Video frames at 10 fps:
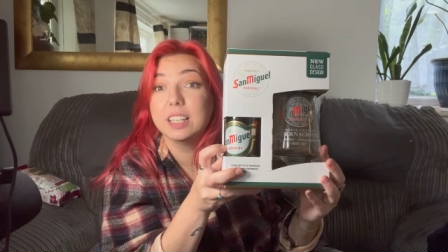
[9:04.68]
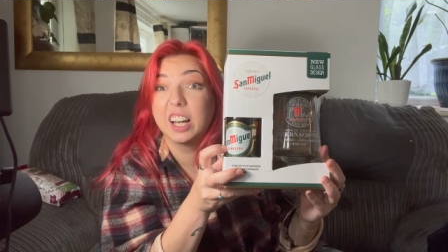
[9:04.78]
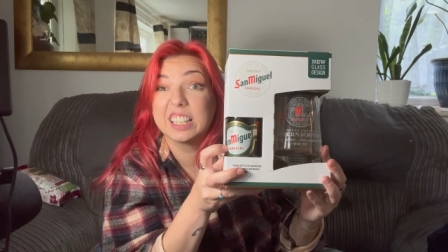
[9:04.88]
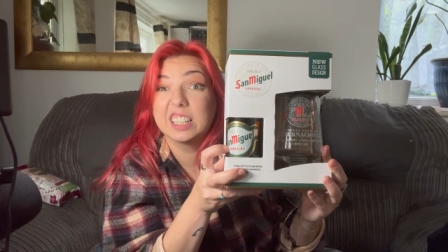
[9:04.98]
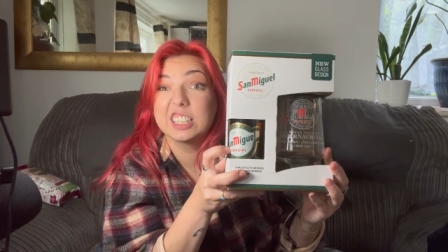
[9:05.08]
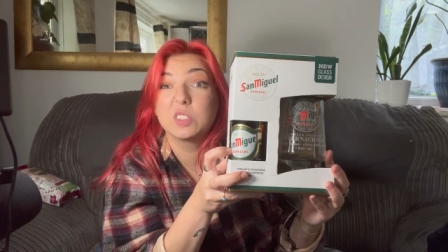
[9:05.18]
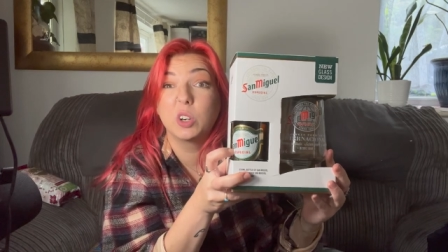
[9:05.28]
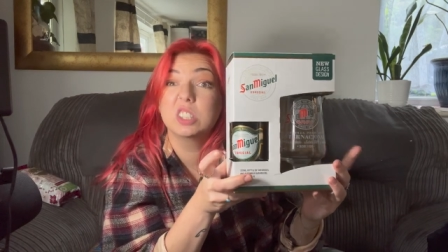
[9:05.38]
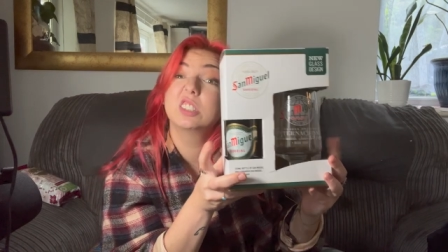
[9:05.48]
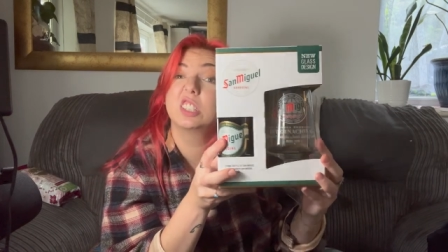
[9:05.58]
like this
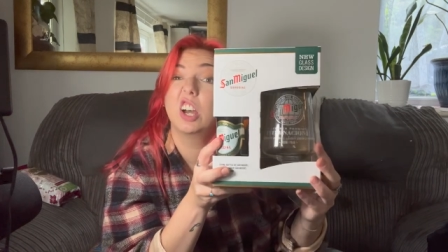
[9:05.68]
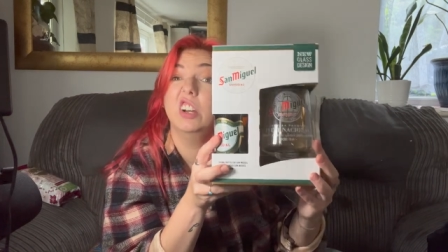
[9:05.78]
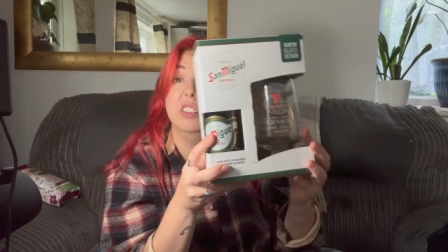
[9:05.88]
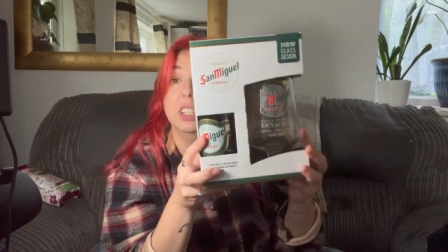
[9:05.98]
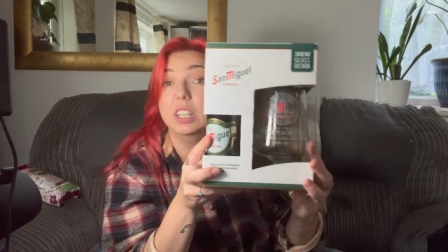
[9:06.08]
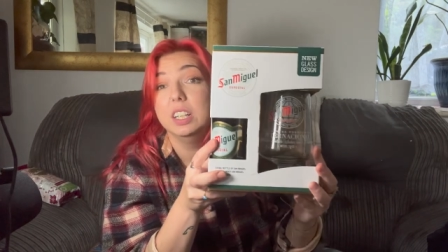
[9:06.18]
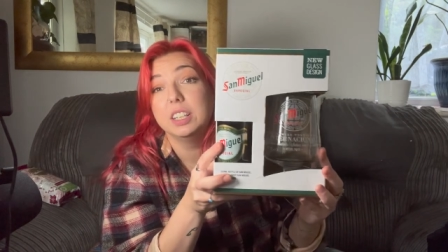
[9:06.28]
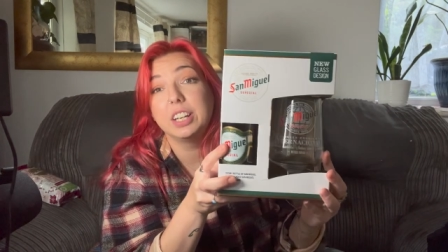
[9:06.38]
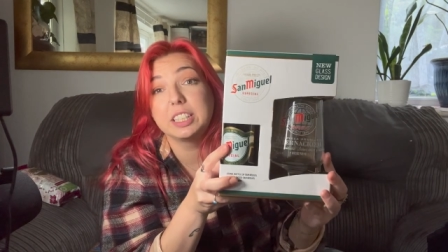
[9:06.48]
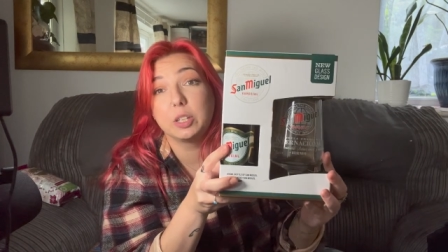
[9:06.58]
one, so
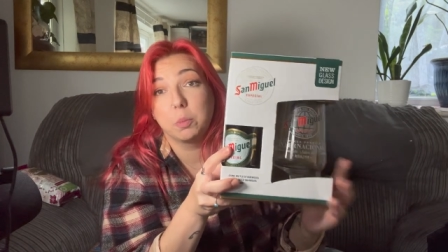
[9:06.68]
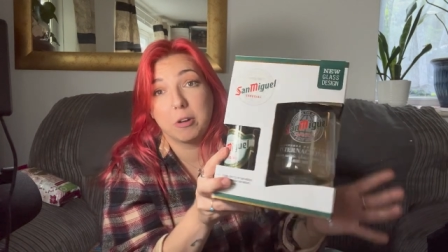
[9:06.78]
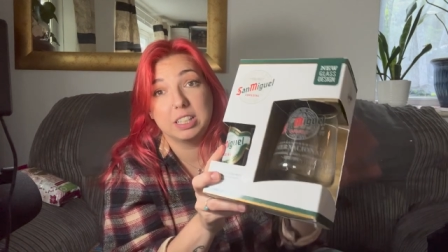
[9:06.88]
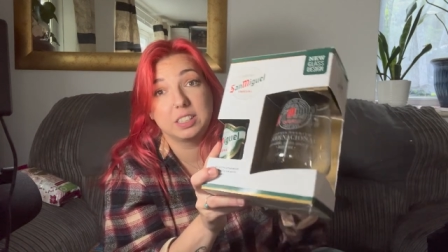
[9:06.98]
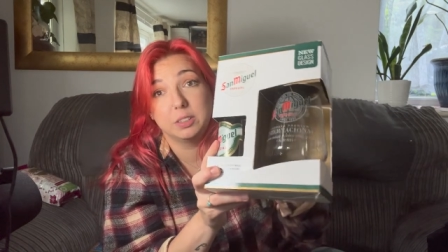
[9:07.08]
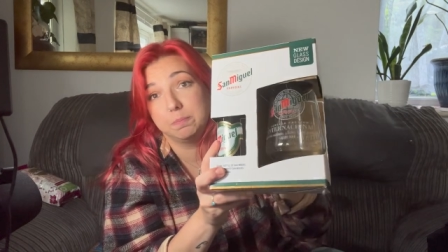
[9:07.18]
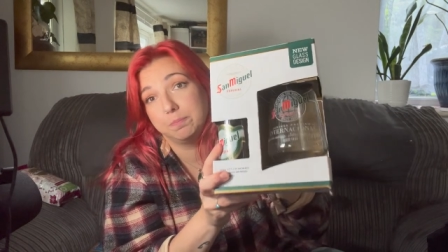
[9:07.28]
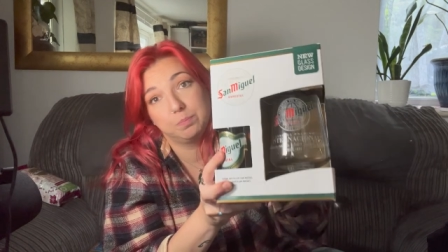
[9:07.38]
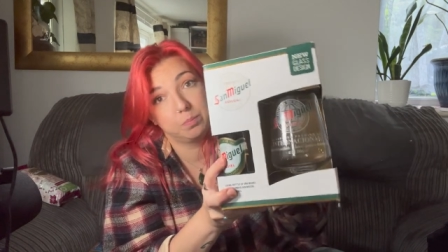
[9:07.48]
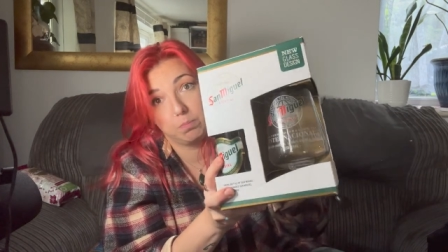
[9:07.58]
nice little present,
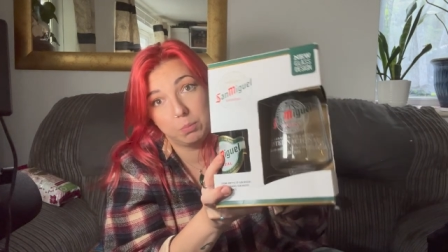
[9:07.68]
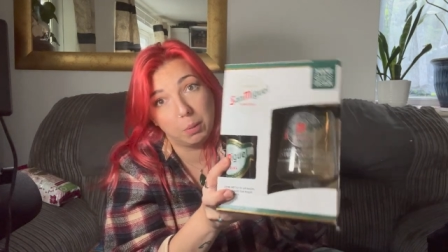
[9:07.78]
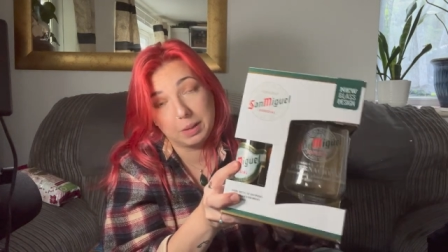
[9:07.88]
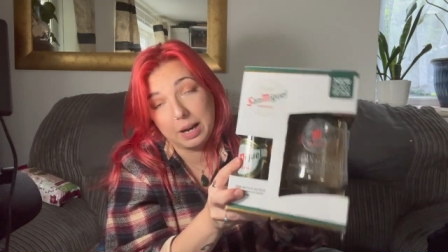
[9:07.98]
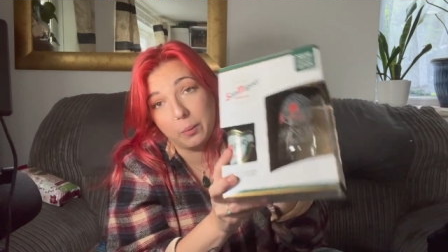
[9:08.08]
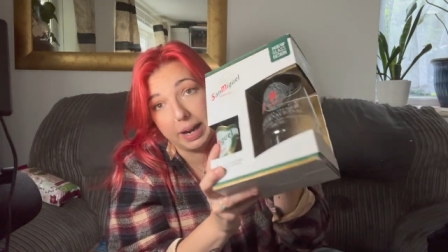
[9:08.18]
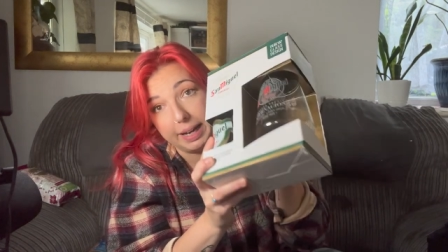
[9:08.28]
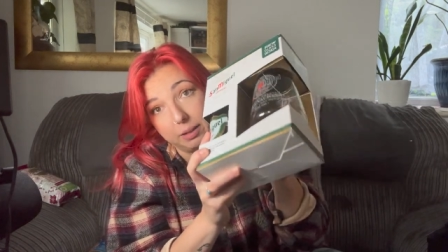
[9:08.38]
pop that away.